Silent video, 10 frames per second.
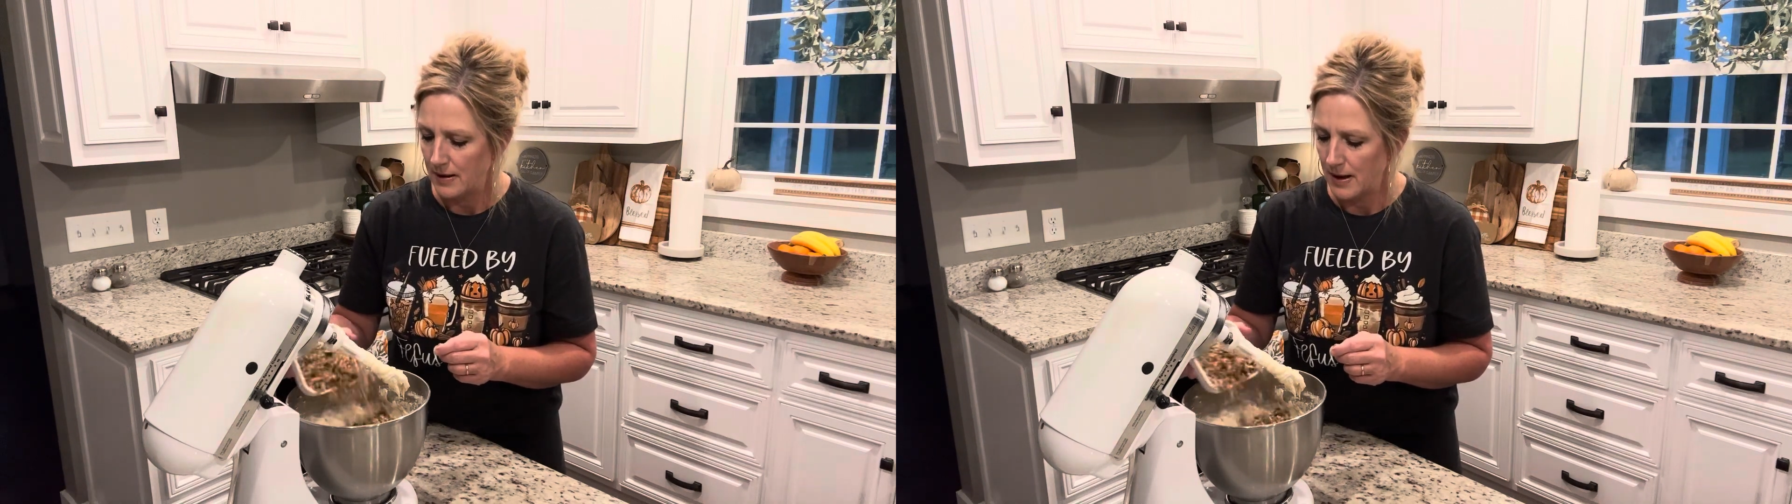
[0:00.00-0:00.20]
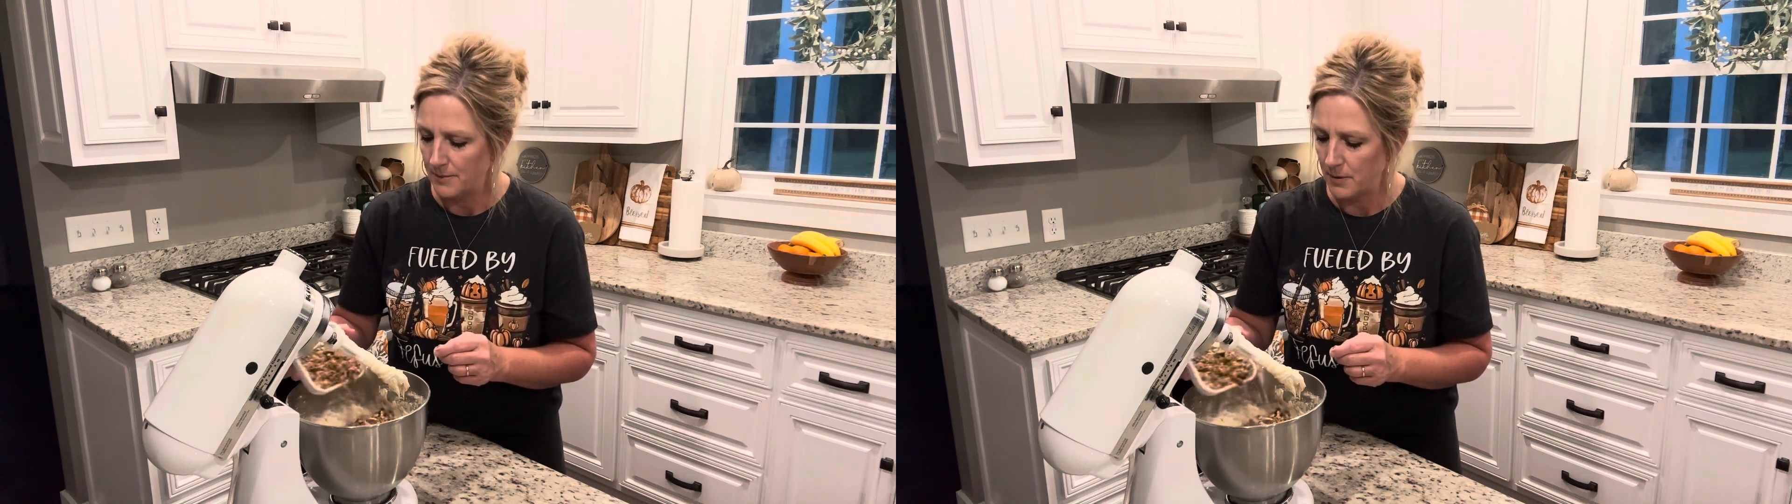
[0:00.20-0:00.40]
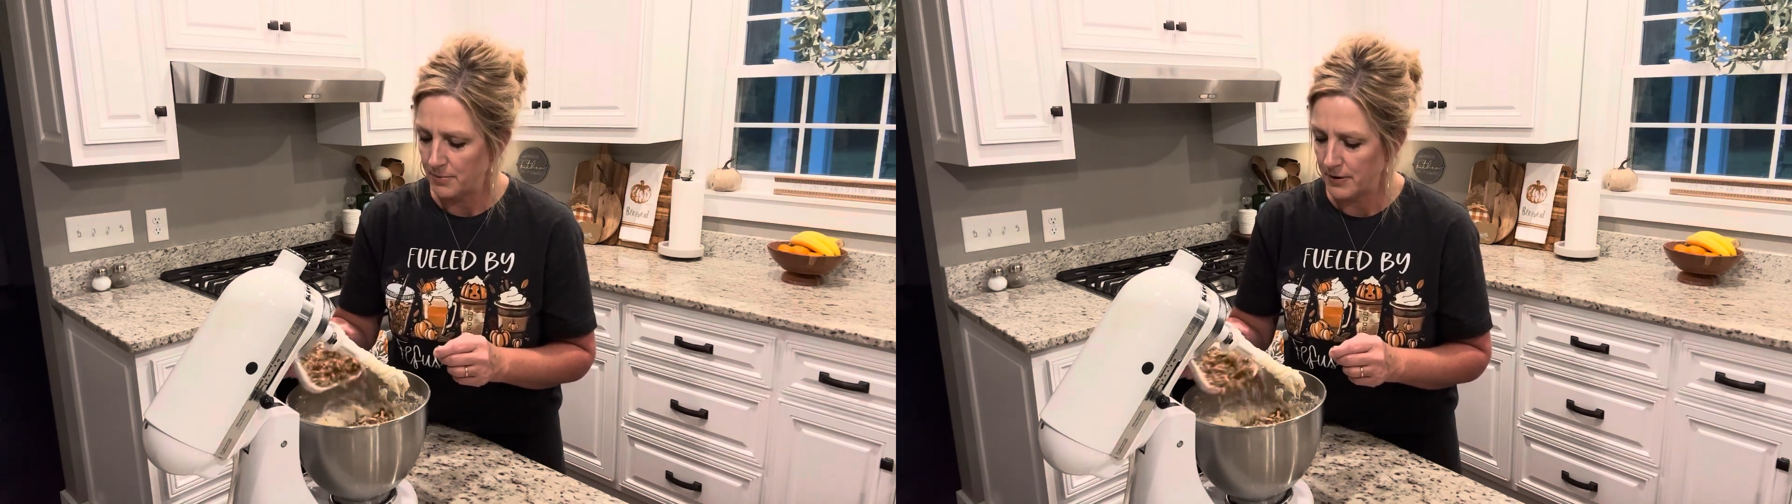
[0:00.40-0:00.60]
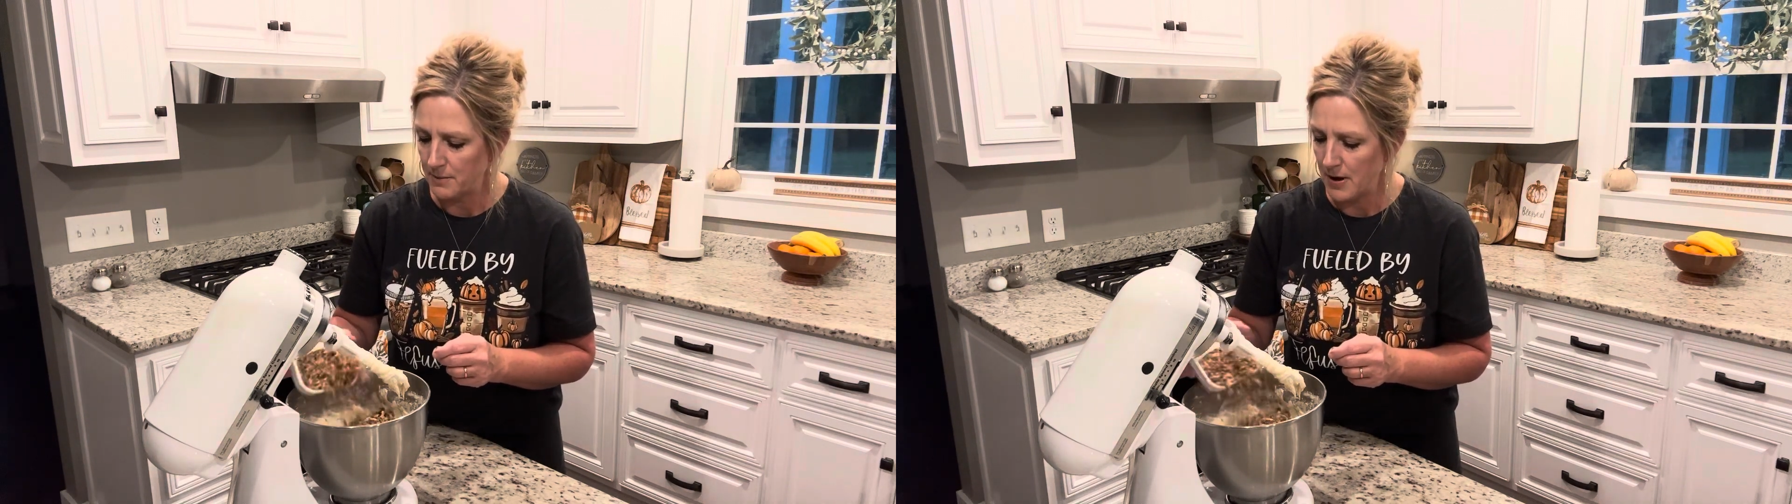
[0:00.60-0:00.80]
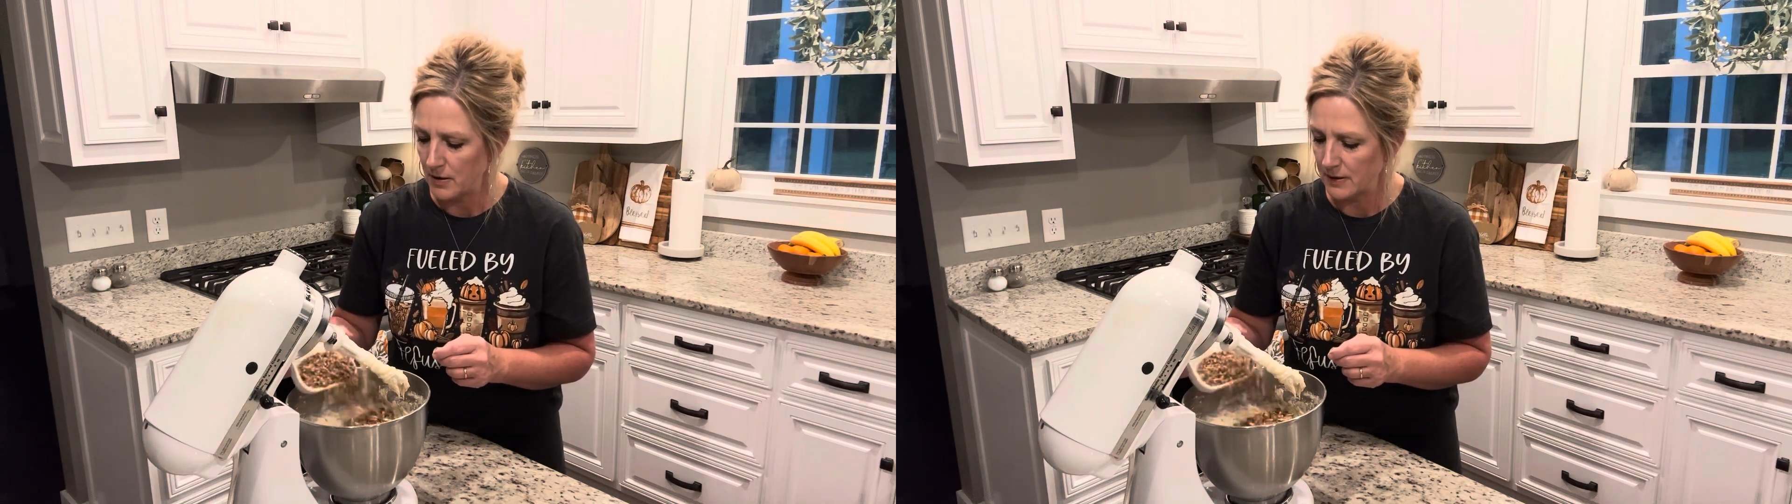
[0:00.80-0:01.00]
I'm gonna put them
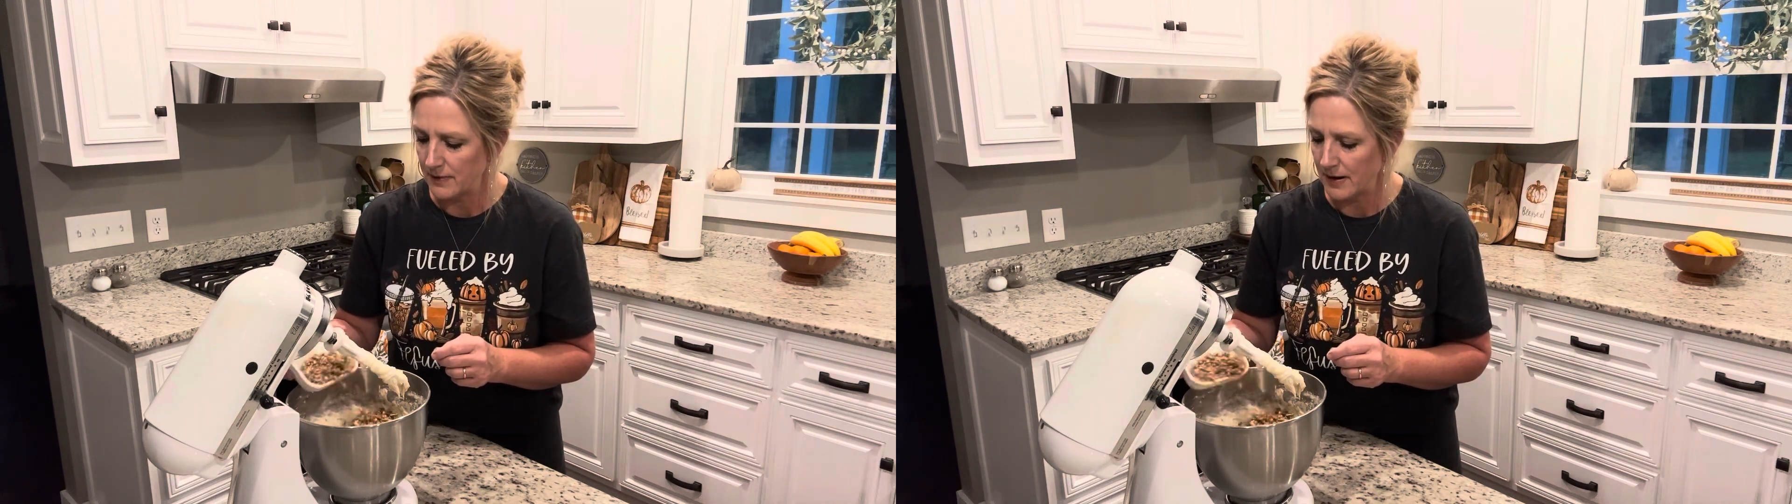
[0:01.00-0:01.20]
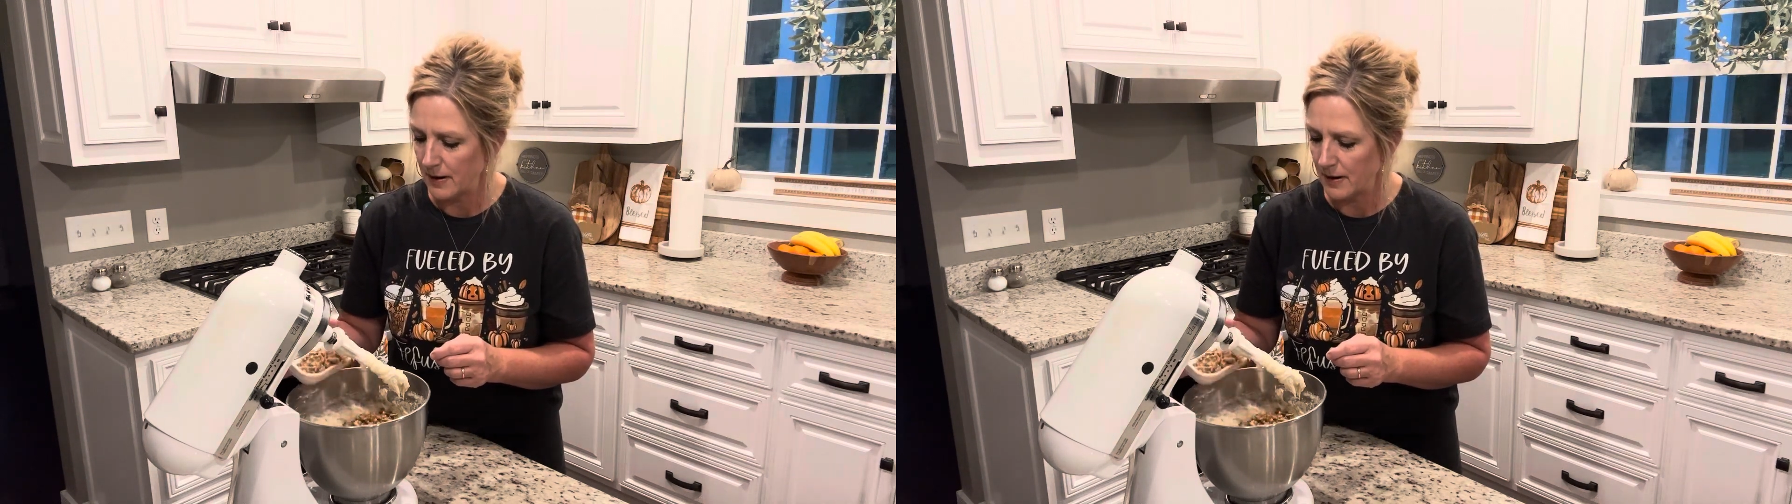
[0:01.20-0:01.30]
all in there.